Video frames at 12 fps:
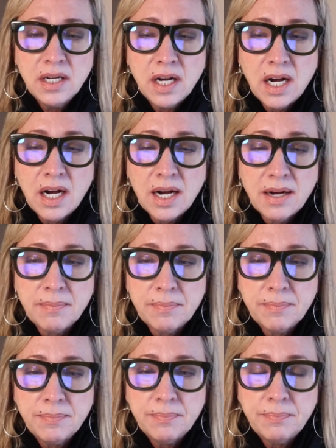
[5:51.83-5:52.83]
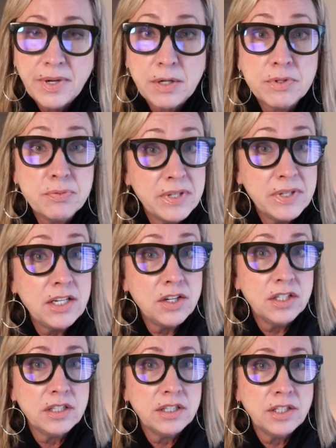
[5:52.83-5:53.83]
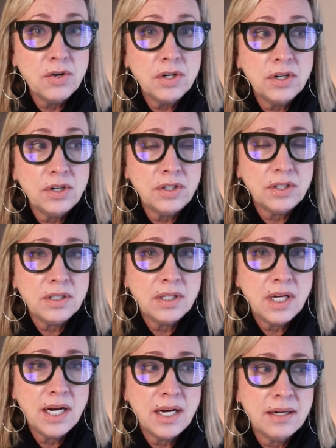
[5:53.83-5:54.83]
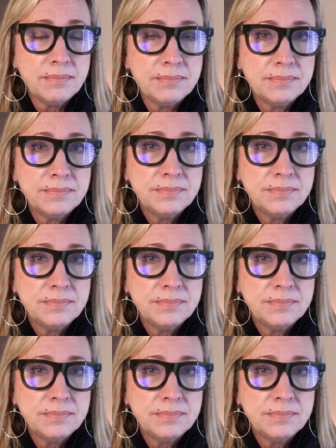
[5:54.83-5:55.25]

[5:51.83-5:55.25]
But it was really good local and